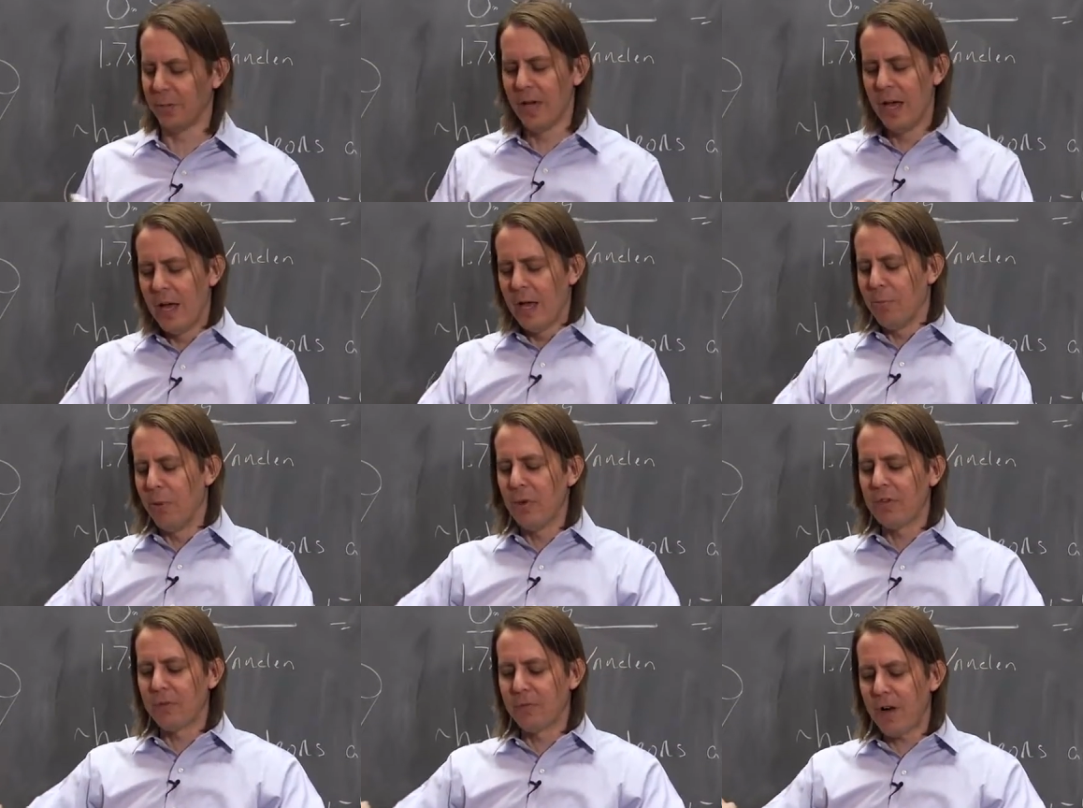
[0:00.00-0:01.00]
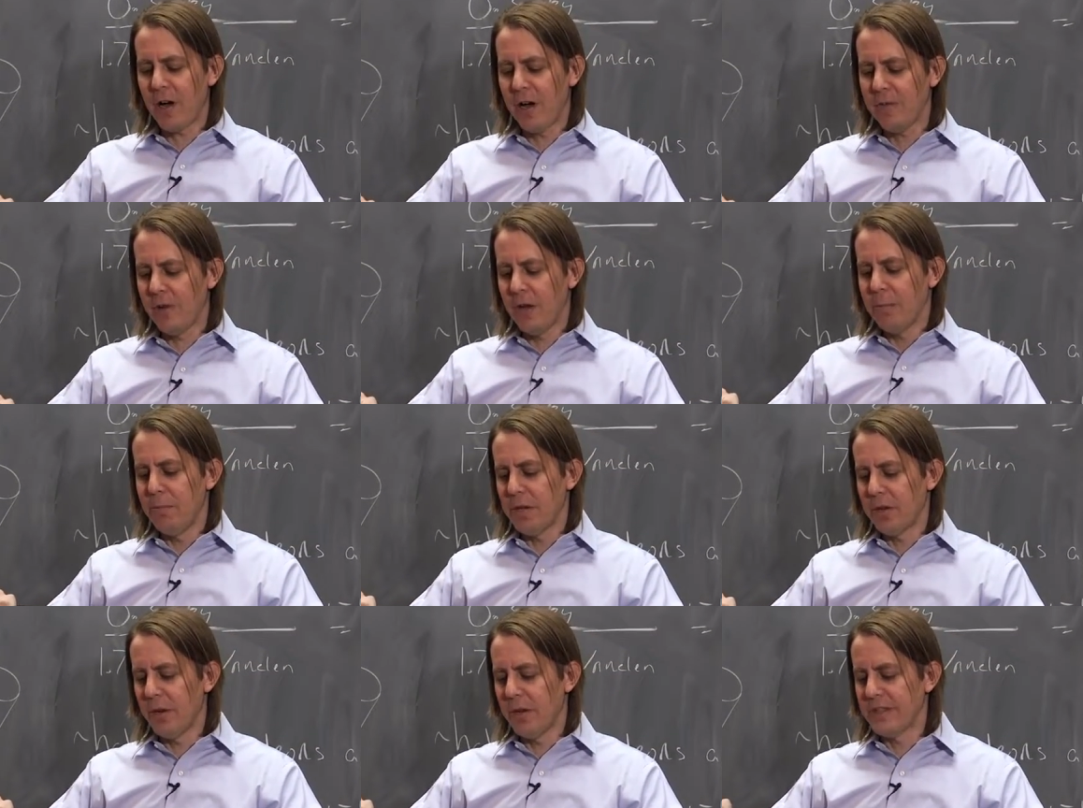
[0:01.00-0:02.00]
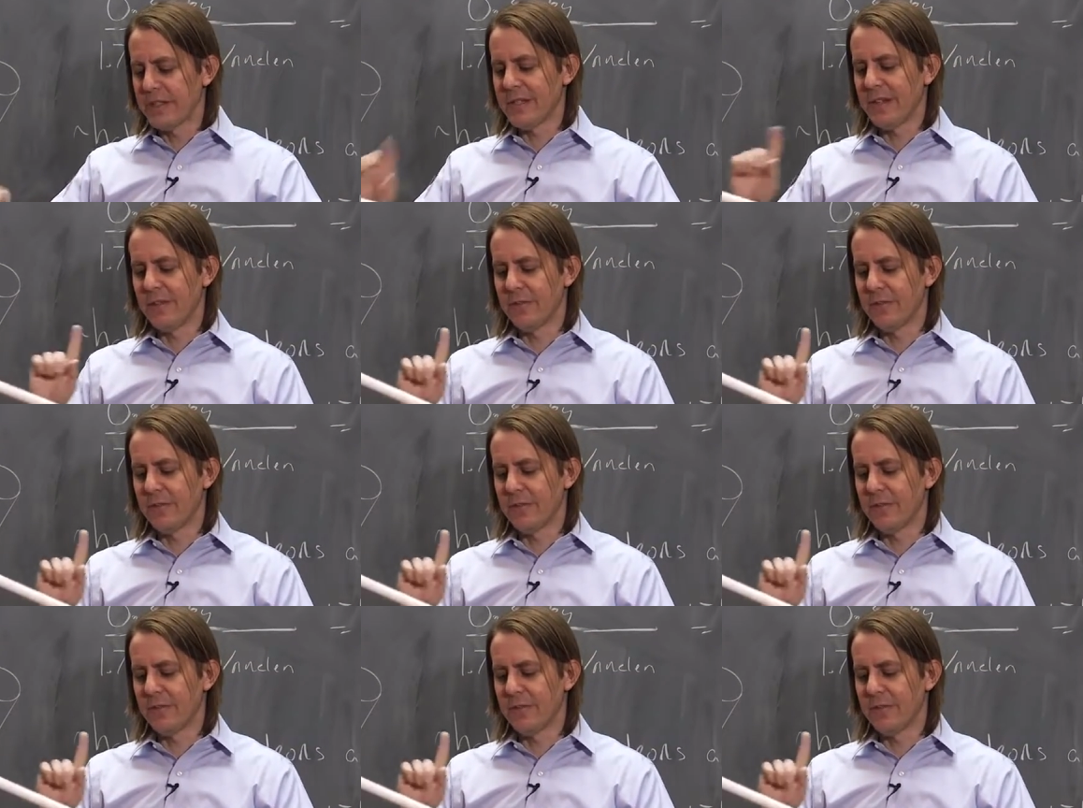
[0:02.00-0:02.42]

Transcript: But, but we survive because